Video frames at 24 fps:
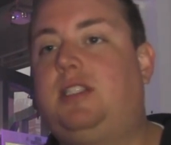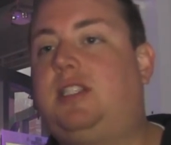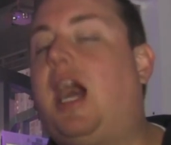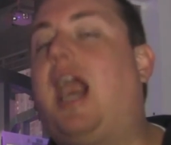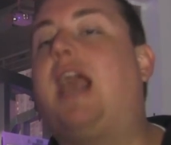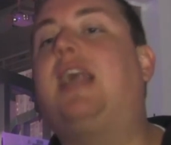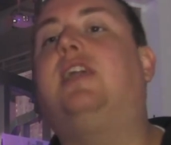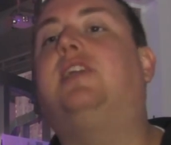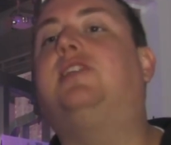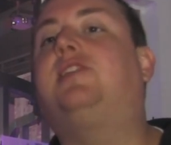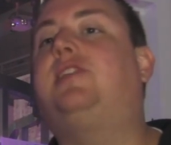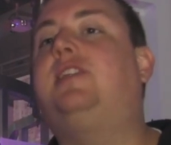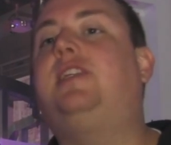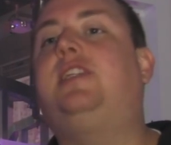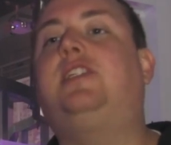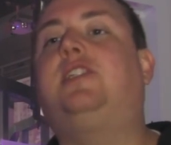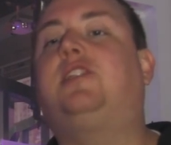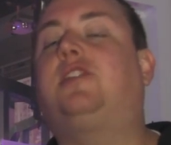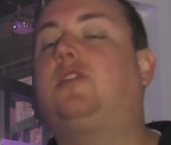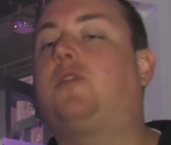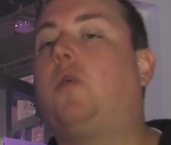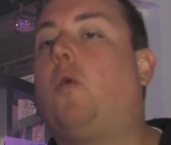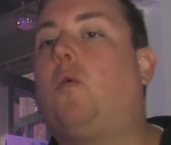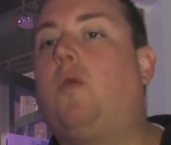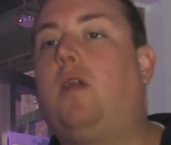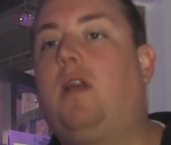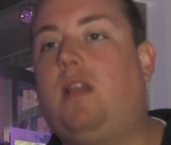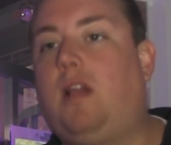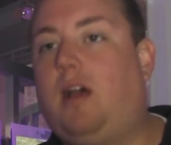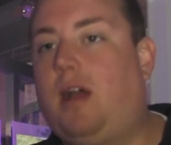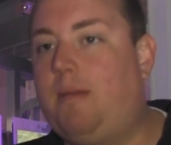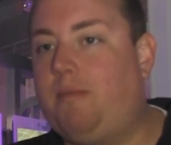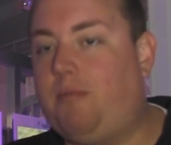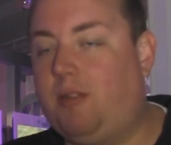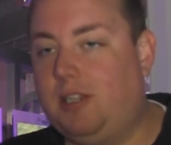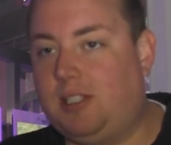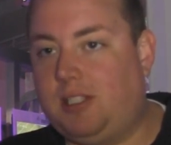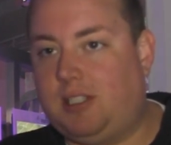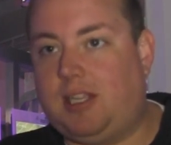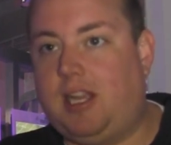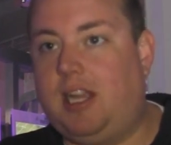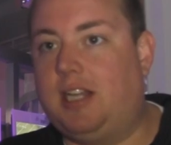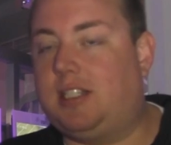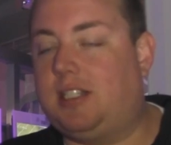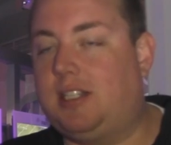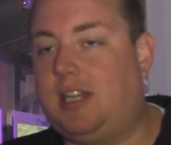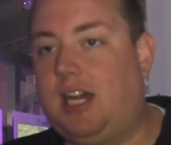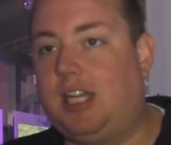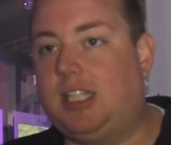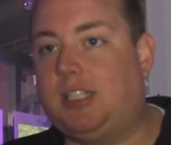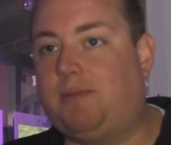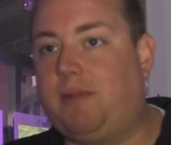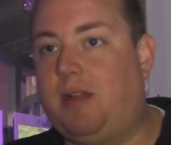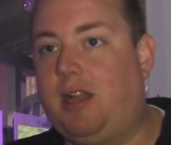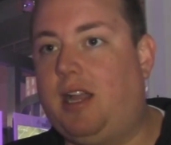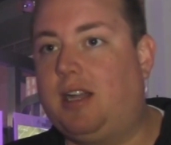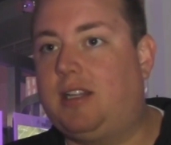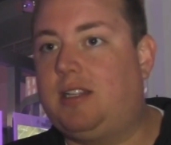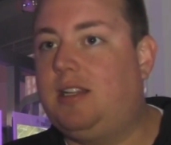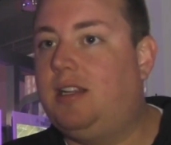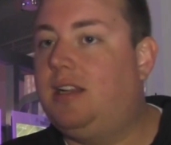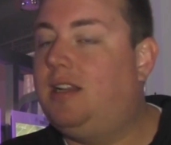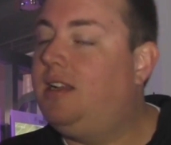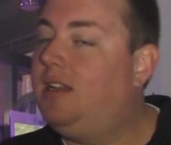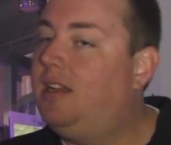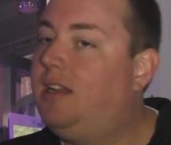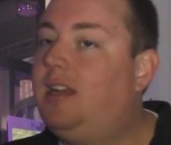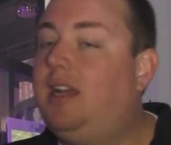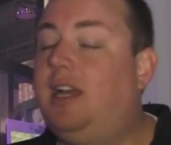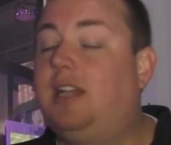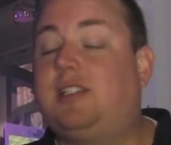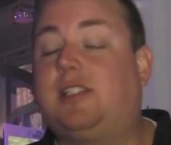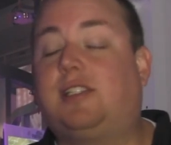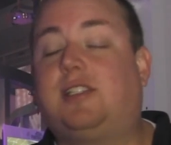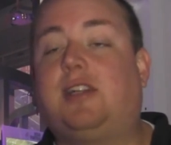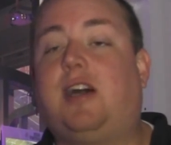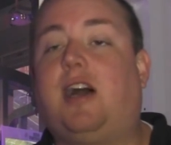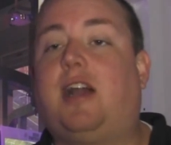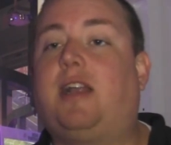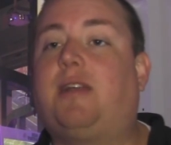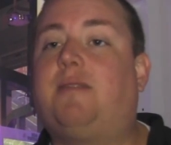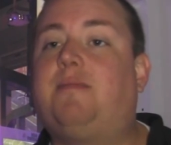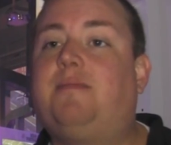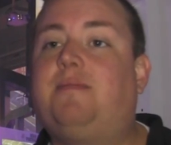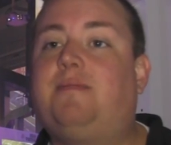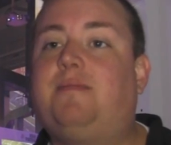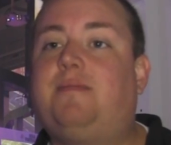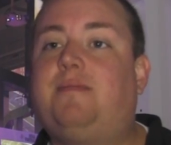dynasty storyline presentation aspect. Right. It's exciting.